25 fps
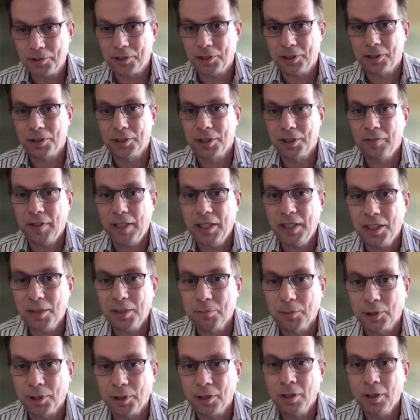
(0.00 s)
conservation
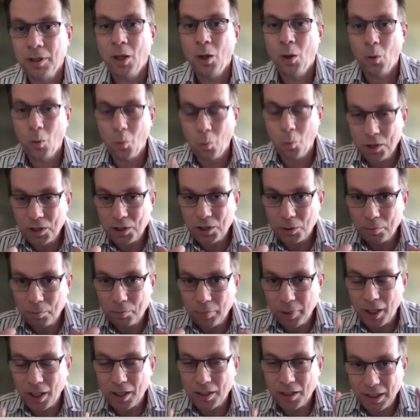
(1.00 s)
model, was
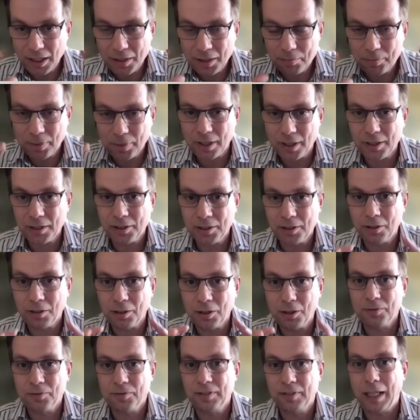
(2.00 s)
part and parcel
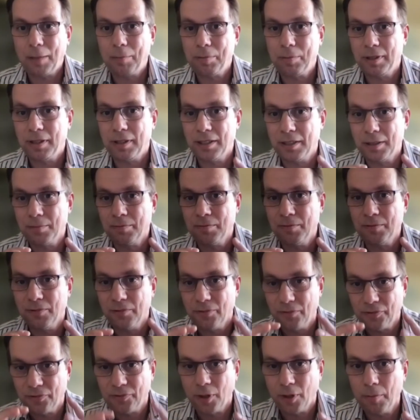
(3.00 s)
of capitalism
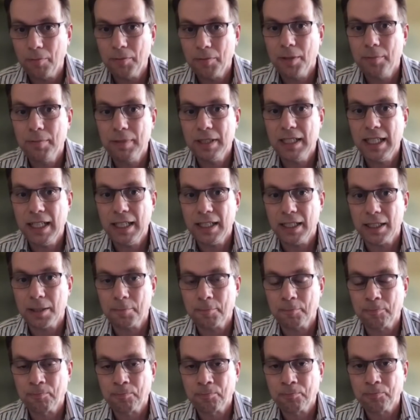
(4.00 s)
from the
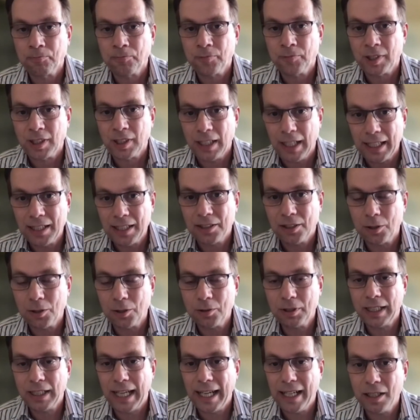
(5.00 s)
beginning, and so
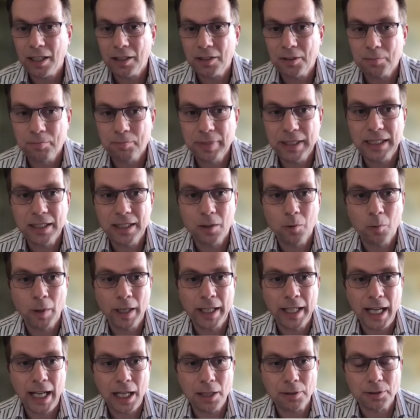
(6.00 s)
cannot be the
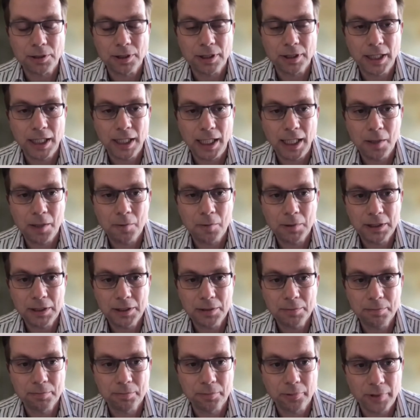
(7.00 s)
way out. And I want to
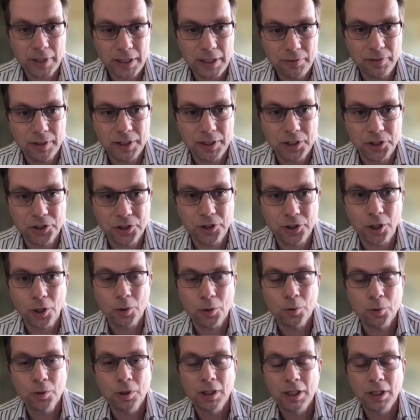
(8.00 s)
briefly
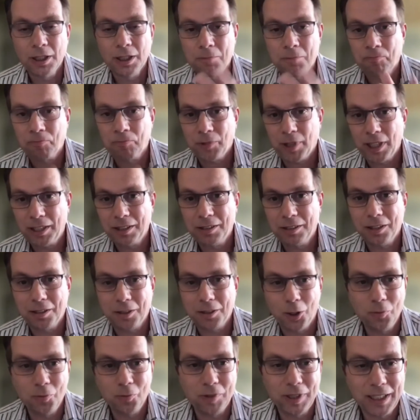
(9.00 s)
show and
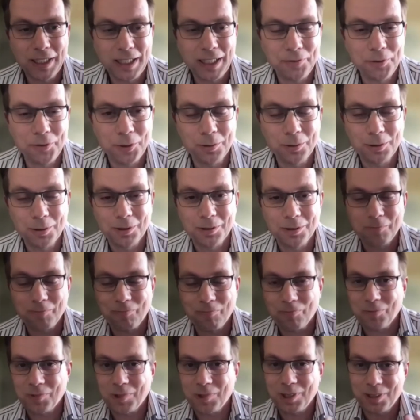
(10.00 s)
hopefully give you
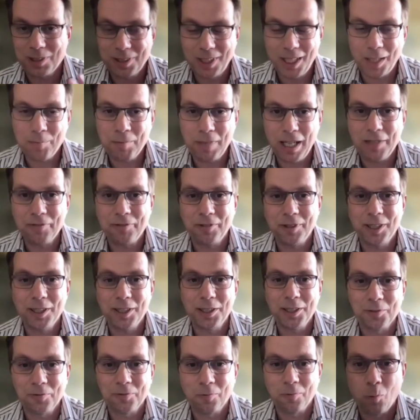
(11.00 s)
some evidence
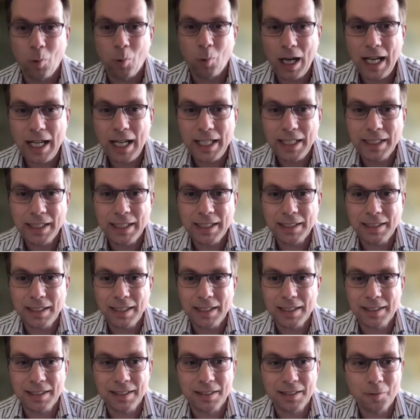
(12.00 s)
of why this
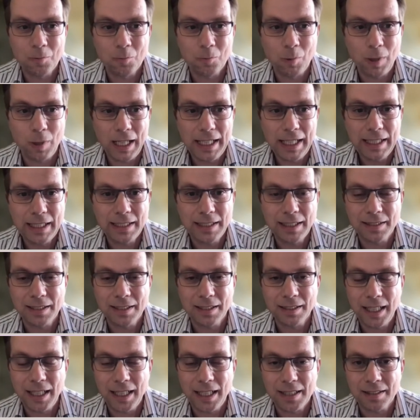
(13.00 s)
is, why this is the
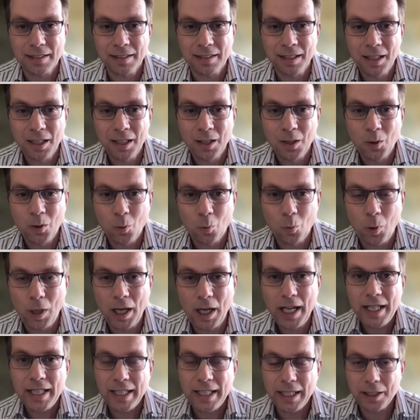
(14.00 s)
case,
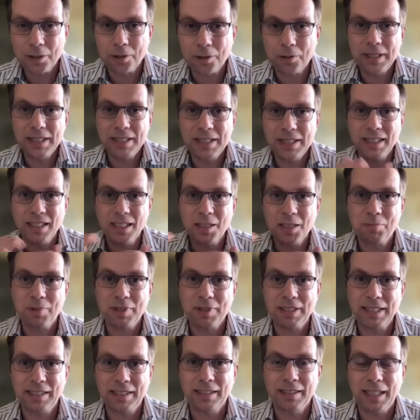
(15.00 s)
why increasing the
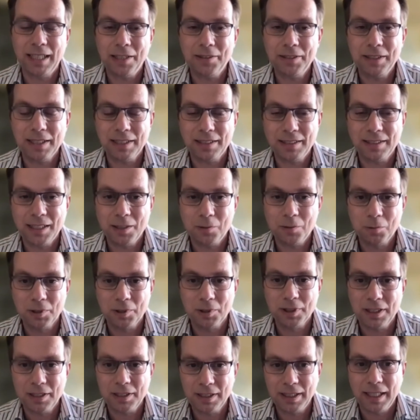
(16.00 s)
protected area state will
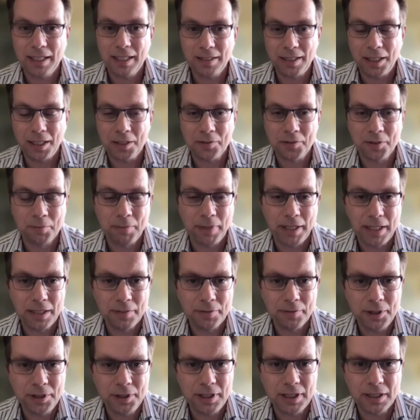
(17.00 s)
not get us out of the
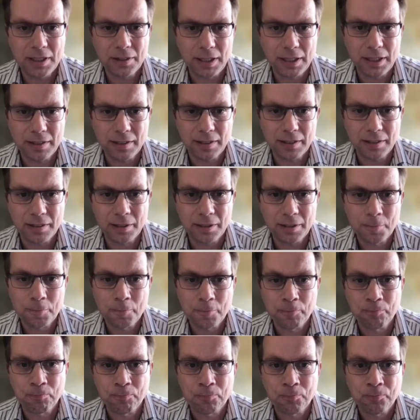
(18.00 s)
biodiversity crisis
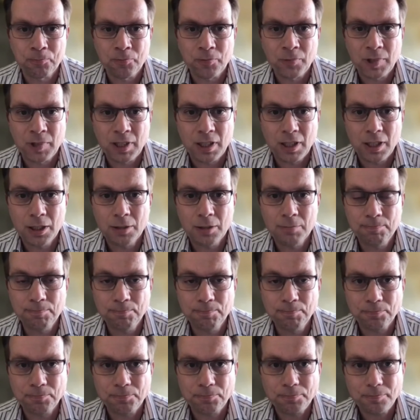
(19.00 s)

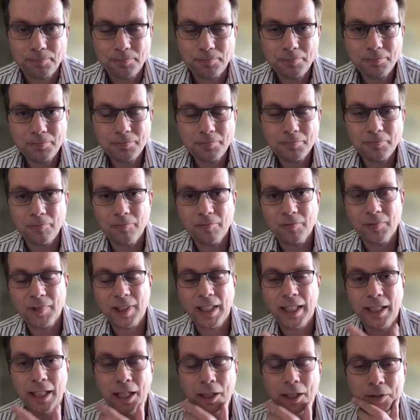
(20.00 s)
um,
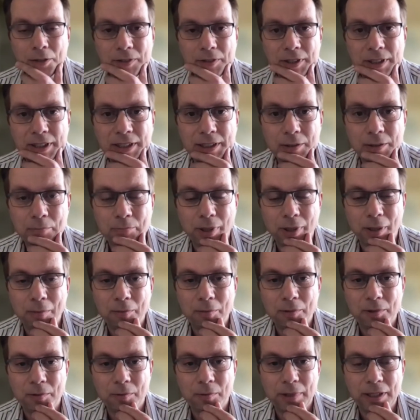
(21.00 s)
and out of the
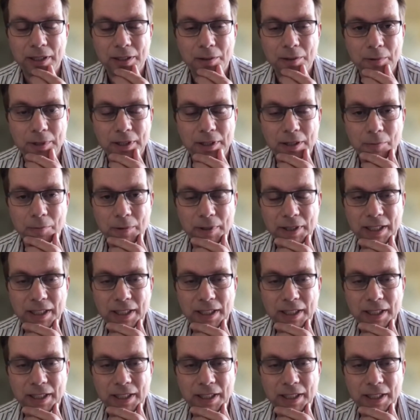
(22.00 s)
problems with, with, with an